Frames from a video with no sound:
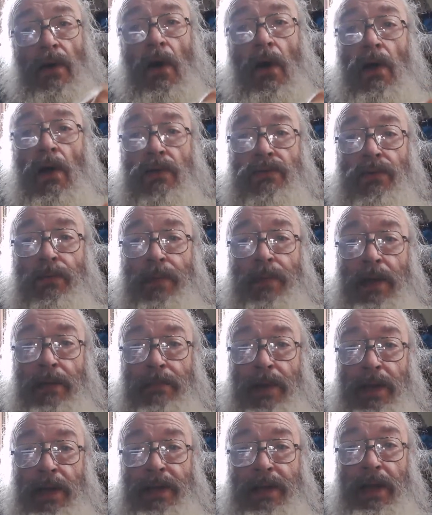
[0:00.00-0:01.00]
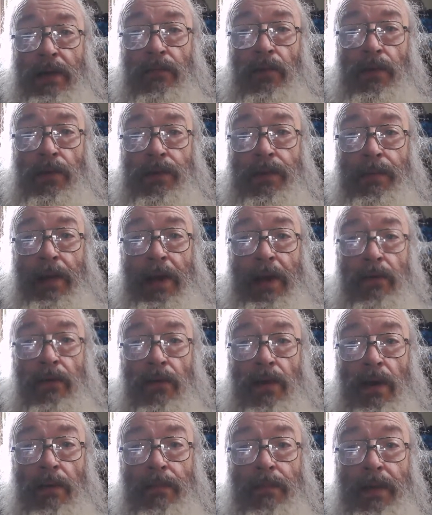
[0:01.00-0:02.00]
also made by Deadwood Tobacco
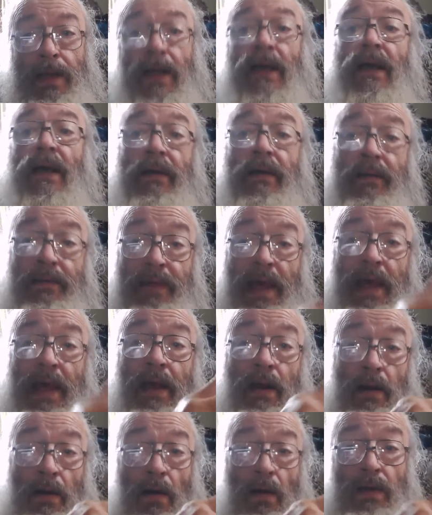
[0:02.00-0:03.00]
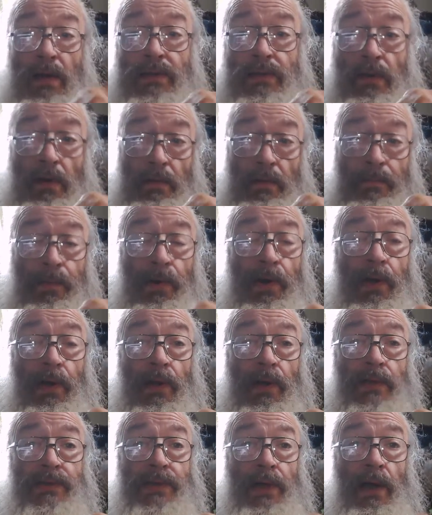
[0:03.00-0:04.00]
Company. They are also a pretty
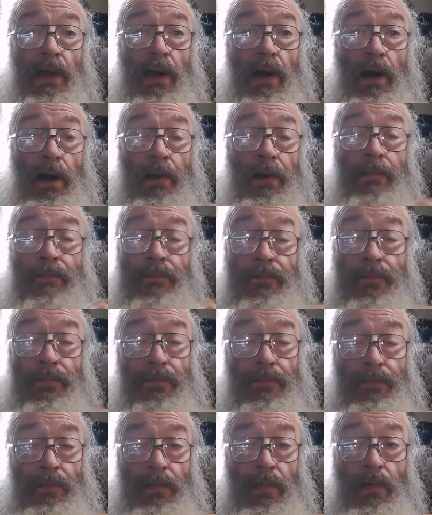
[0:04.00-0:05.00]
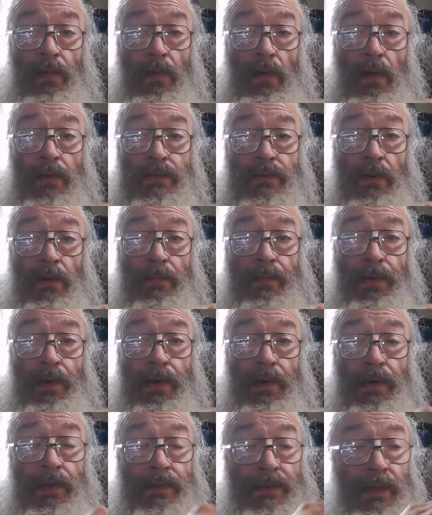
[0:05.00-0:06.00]
good cigar. Also a pretty
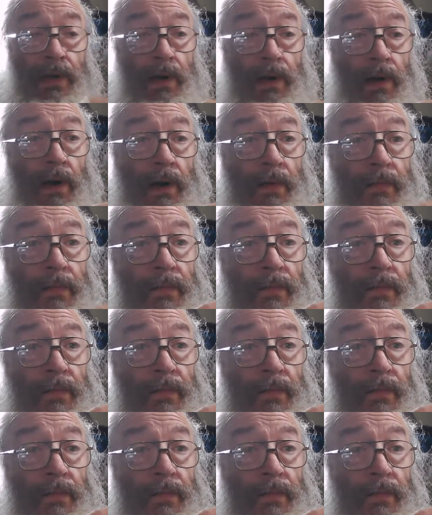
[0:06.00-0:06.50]
good cigar.